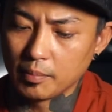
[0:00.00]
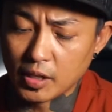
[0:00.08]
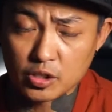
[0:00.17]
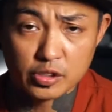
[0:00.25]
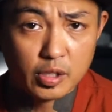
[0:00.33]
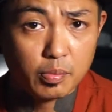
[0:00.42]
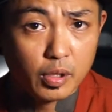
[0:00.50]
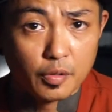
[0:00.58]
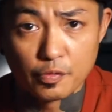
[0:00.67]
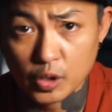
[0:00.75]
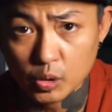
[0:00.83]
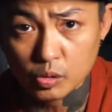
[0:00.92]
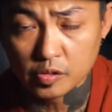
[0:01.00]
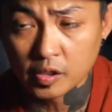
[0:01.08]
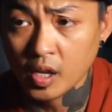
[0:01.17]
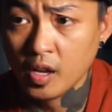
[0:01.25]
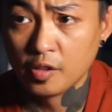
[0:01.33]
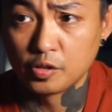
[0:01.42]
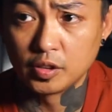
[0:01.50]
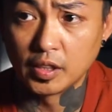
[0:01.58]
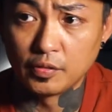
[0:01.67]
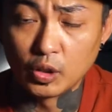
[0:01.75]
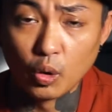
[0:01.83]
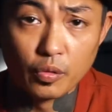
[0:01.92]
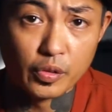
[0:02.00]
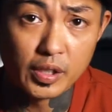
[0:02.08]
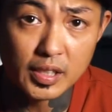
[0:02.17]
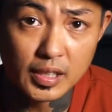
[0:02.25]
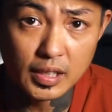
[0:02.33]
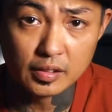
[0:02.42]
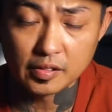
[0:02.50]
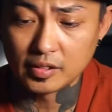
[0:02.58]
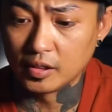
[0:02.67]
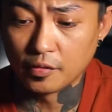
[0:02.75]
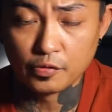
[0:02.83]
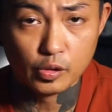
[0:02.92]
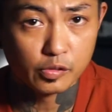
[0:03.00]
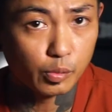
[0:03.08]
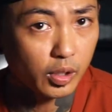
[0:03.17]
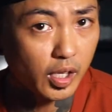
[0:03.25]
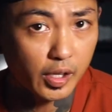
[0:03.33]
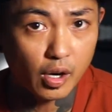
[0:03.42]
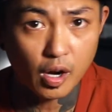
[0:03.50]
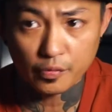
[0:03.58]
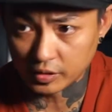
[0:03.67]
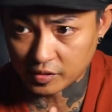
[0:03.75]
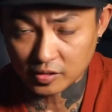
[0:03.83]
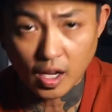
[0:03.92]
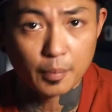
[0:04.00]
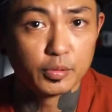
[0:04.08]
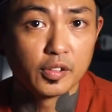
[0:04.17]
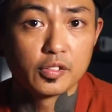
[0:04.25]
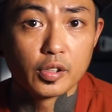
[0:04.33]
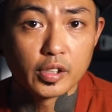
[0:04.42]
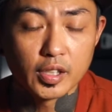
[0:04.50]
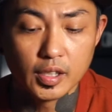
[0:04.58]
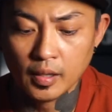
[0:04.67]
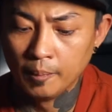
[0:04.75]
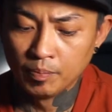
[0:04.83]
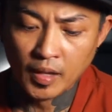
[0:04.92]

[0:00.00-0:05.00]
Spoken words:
Make sure you put a fuse so that if it overheats, then the fuse will cut off and stop the circuit.